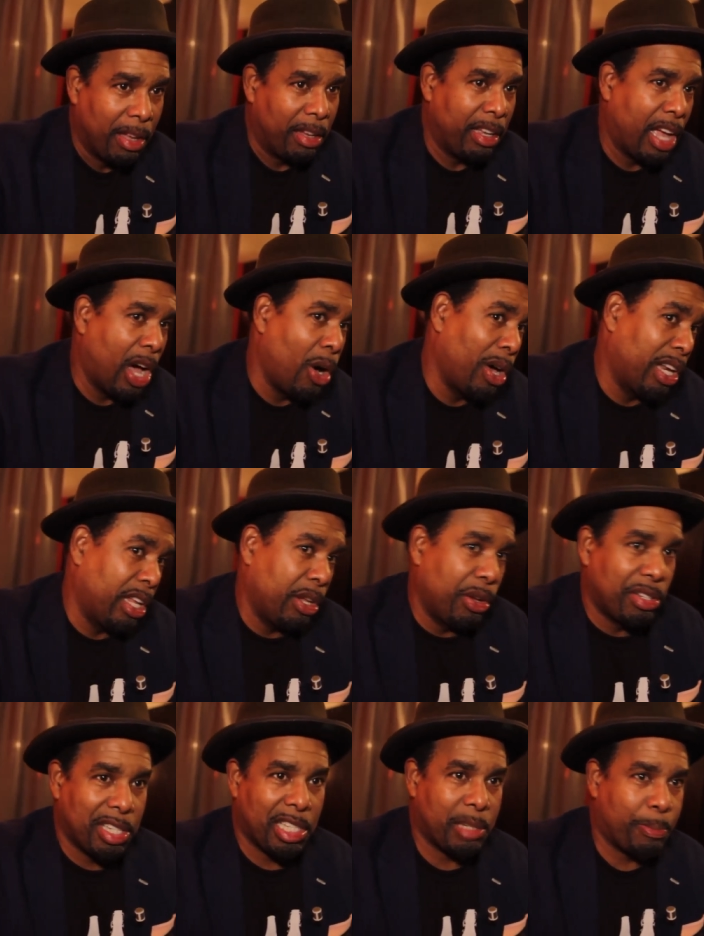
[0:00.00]
You know, and it
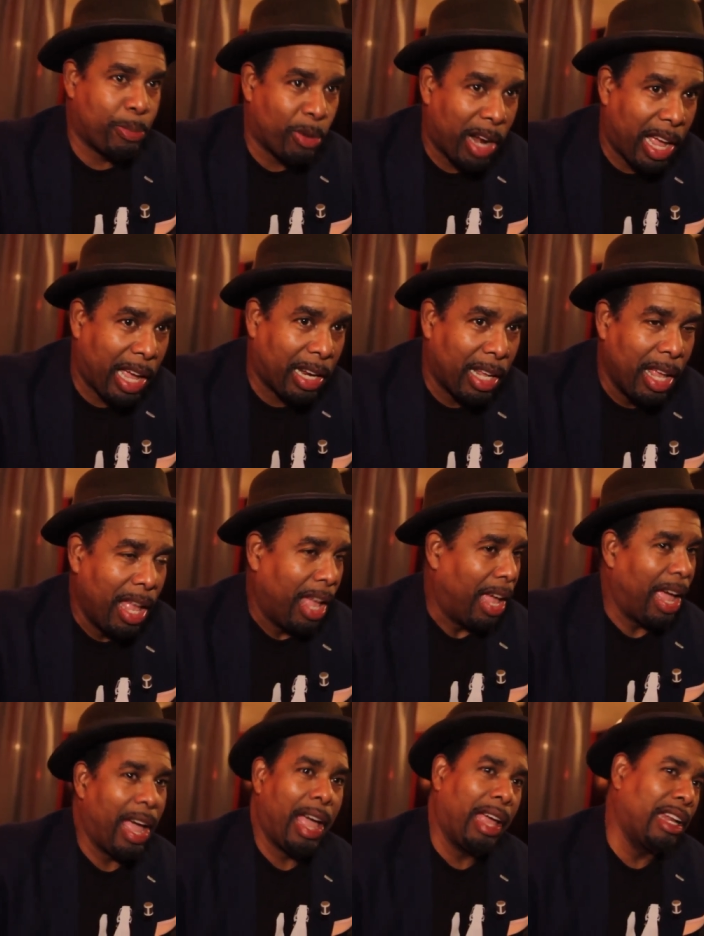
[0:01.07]
uses Brett
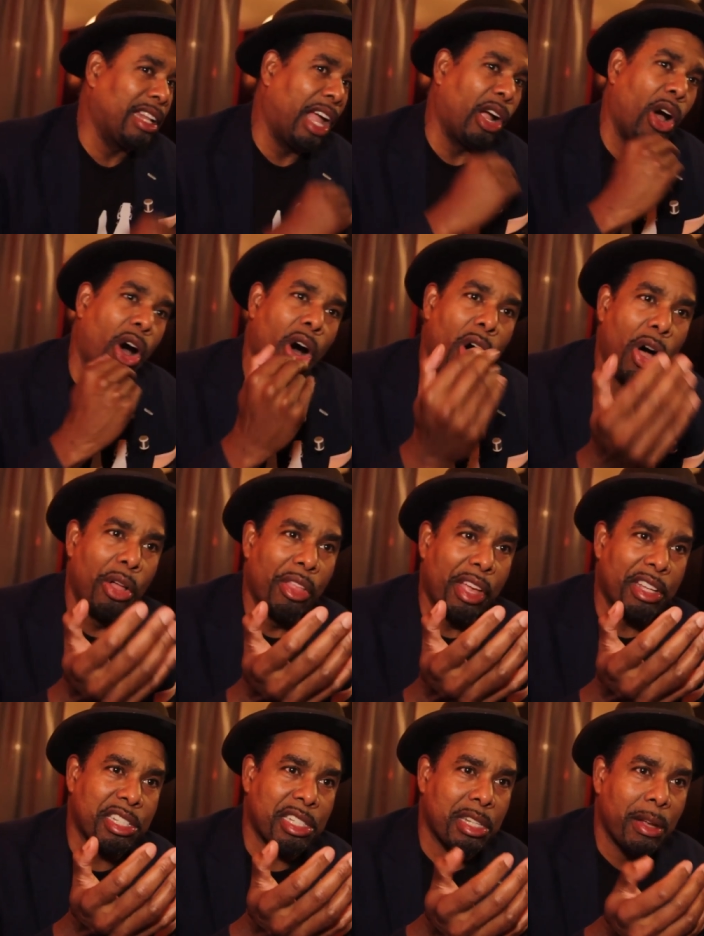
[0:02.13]
and like all
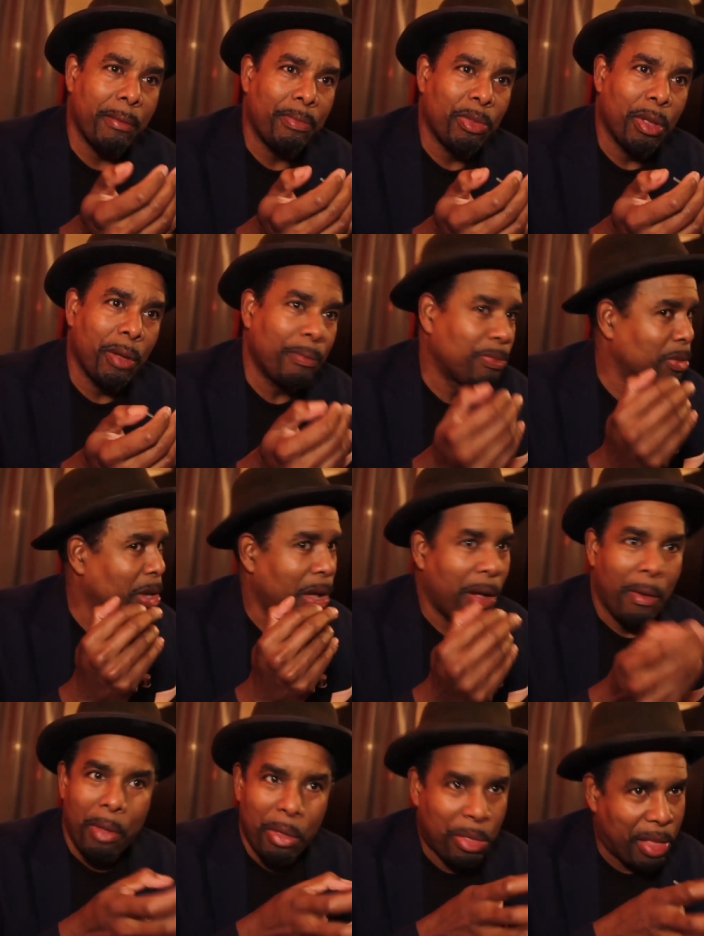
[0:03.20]
this
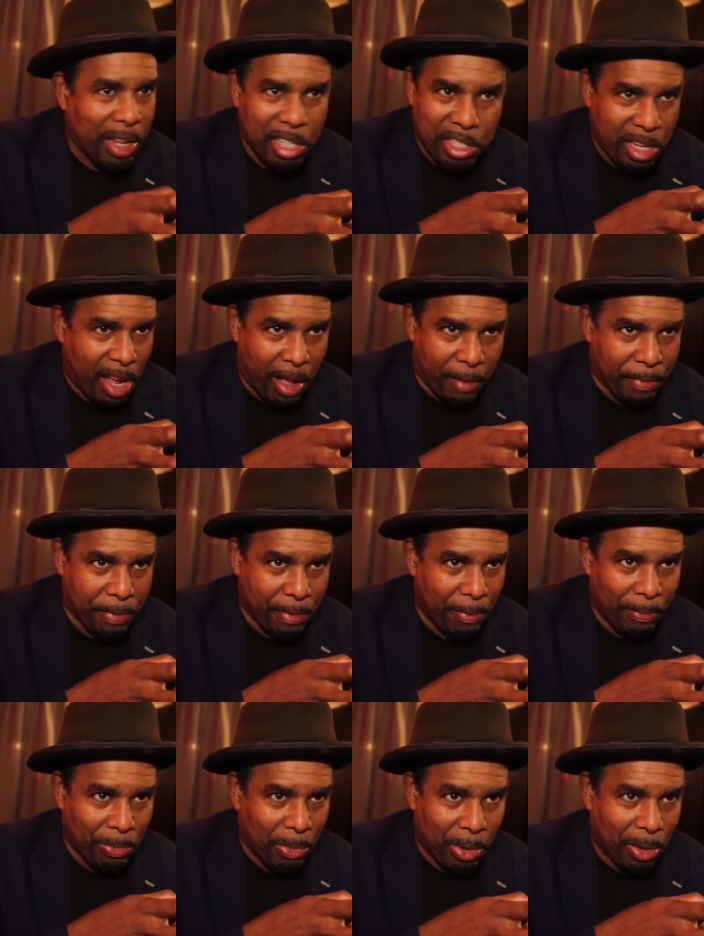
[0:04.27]
this stuff.
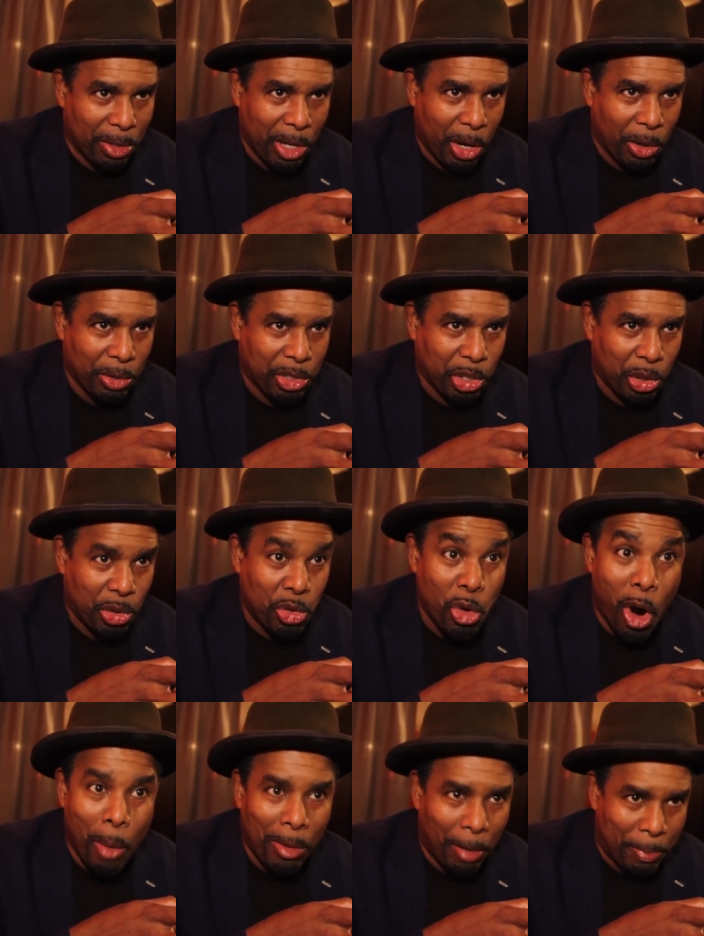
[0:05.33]
You know, to
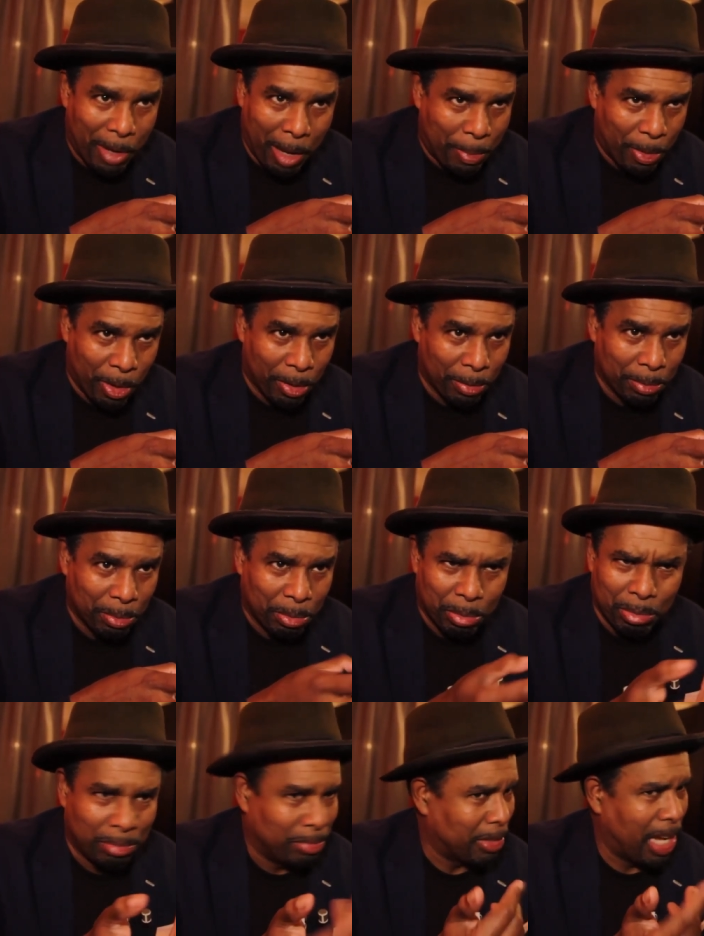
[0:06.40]
normal people,
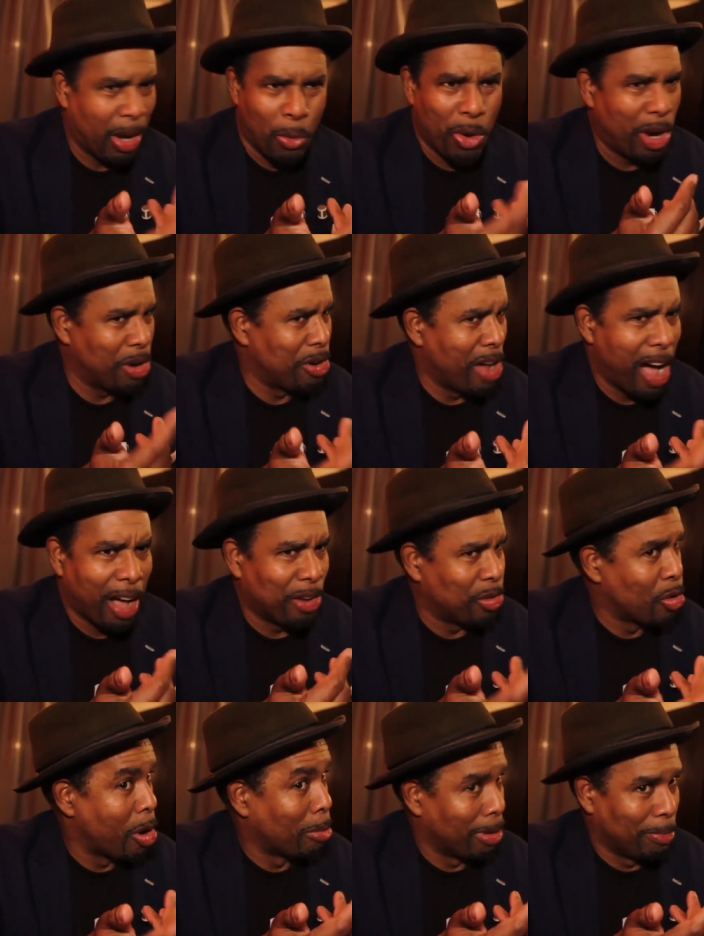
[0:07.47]
and we are not
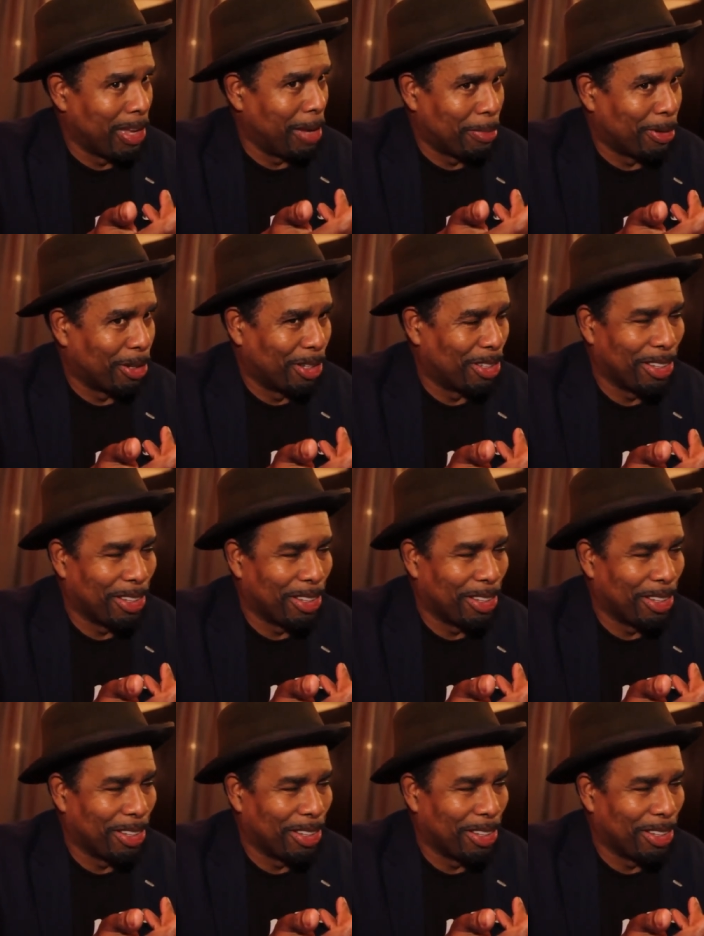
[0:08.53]
normal people.